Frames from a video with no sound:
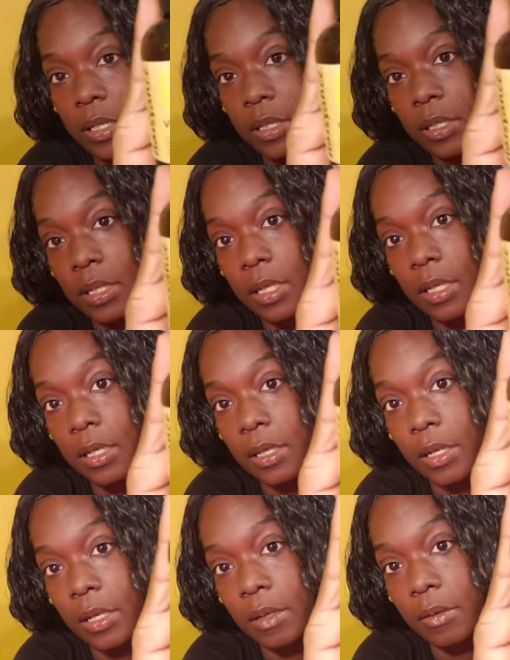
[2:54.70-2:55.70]
can see that.
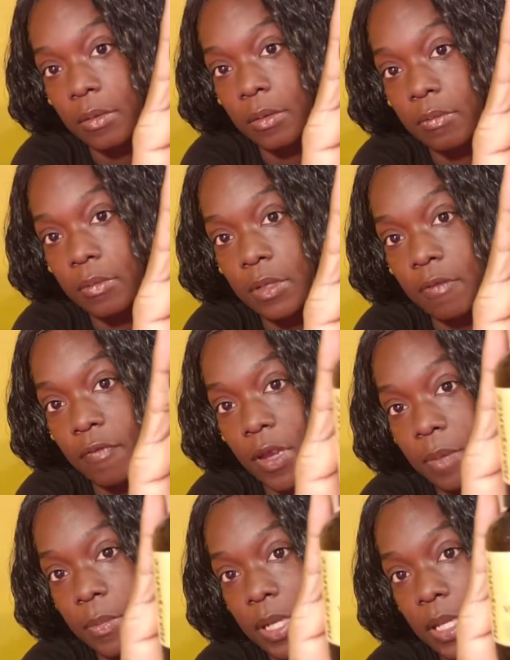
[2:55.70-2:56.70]
There you go. Some
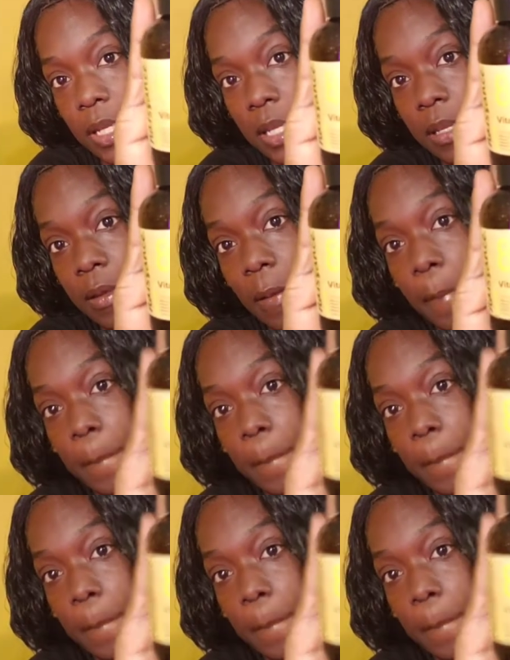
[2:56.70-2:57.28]
vitamin E.